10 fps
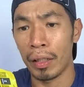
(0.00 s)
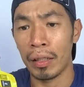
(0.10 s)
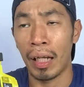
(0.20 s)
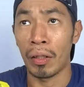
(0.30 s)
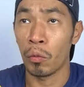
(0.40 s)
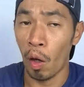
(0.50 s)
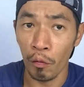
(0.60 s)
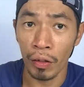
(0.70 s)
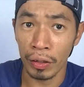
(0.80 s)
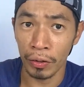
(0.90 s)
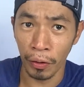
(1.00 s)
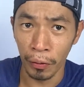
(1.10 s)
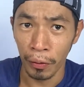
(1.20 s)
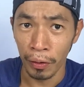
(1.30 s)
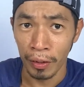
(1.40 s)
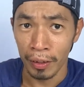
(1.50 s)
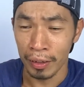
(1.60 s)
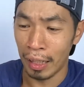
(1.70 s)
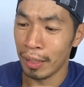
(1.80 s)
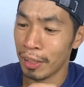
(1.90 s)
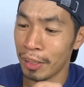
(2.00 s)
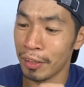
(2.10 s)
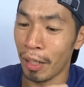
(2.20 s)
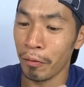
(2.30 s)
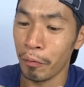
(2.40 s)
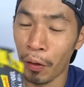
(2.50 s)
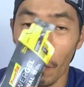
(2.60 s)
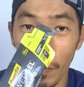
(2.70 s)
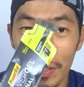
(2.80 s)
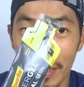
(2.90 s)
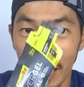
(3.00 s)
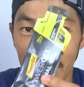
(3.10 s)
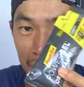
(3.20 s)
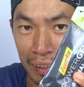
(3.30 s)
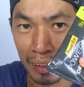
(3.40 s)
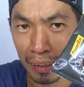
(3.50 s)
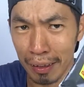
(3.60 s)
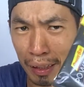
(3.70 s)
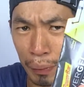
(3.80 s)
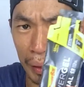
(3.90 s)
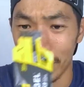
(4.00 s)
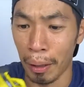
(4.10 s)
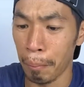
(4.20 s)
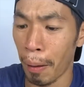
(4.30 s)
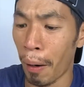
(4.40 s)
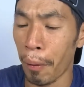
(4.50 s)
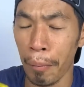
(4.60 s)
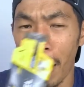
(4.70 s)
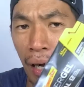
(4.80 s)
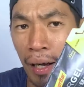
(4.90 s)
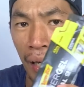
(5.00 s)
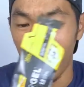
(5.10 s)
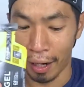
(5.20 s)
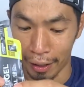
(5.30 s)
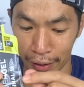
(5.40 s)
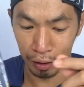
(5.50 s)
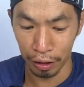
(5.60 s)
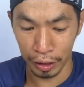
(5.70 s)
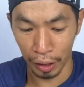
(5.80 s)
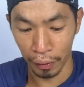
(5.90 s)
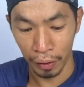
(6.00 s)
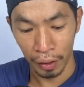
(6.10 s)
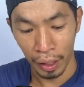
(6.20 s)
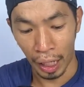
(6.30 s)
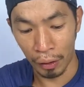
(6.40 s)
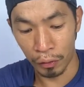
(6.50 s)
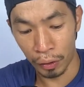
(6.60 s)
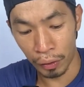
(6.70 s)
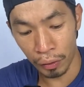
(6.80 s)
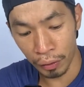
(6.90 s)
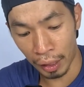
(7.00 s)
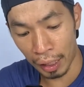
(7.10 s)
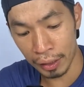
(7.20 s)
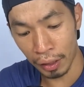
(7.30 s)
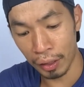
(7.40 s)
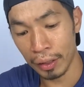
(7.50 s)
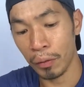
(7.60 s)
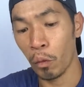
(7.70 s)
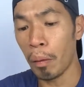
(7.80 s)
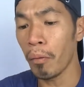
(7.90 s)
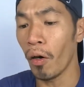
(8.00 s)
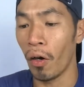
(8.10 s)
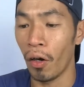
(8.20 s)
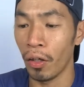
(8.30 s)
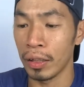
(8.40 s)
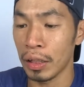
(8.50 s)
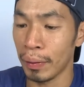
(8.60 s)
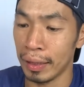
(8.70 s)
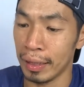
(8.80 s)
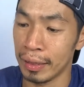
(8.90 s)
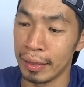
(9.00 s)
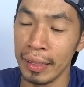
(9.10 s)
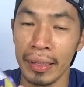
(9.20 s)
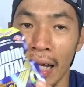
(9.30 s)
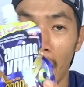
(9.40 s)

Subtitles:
like 12 years ago, the energy gel we always get is this one, the Powerbar Energy Gel. And we're going to test one more on this one is this